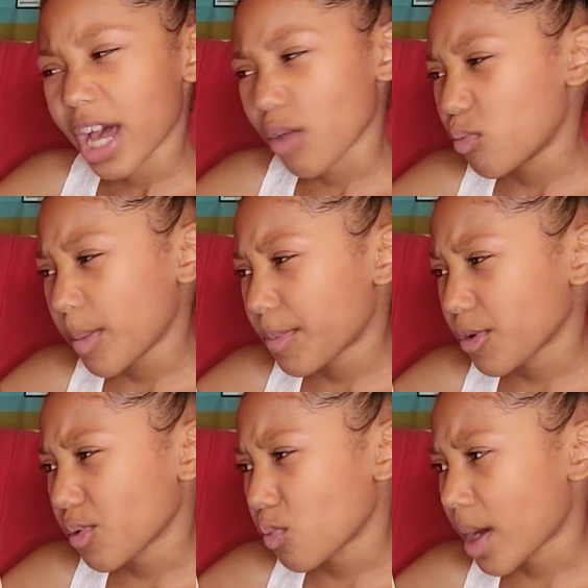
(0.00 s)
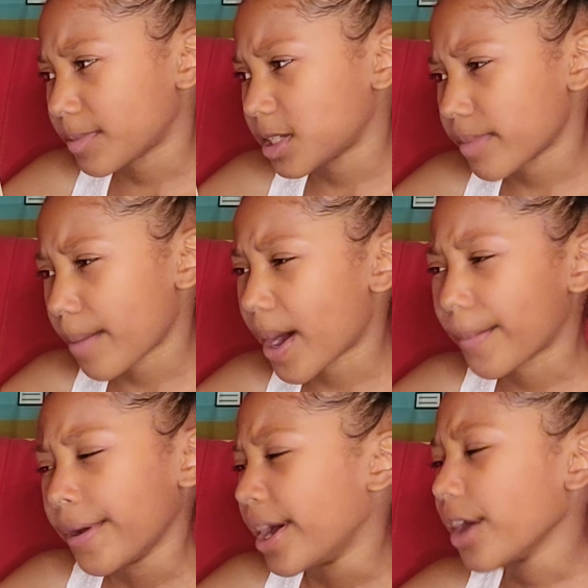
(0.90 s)
I whimpered and wept to my
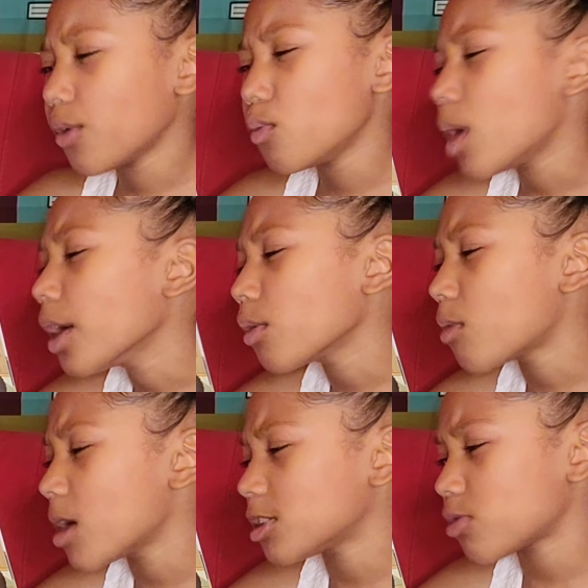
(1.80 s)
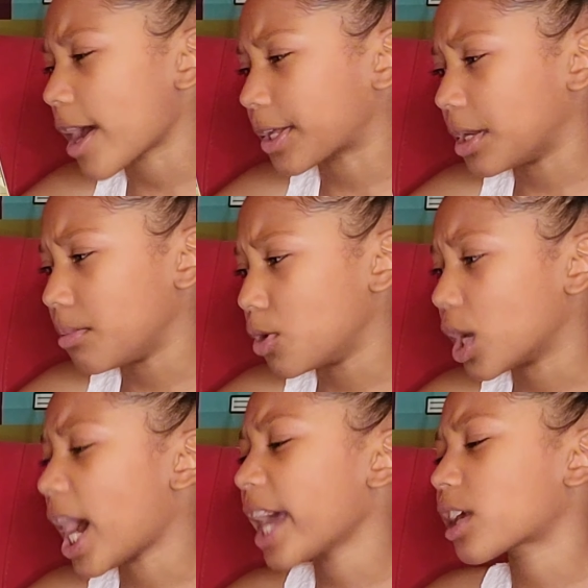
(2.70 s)
mom. I don't want to run track anymore.
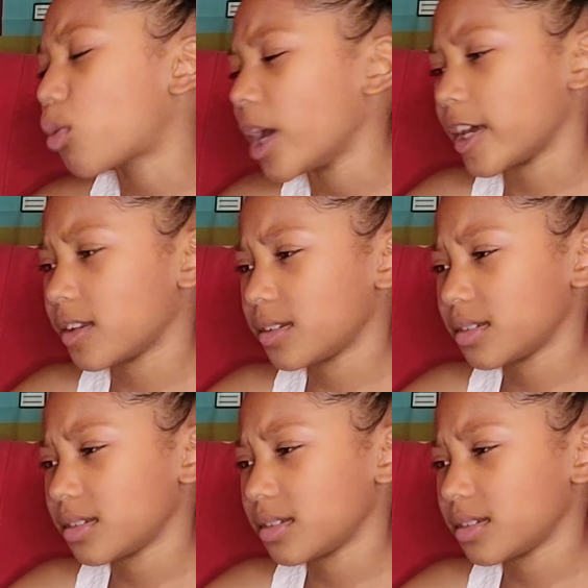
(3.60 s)
I quit.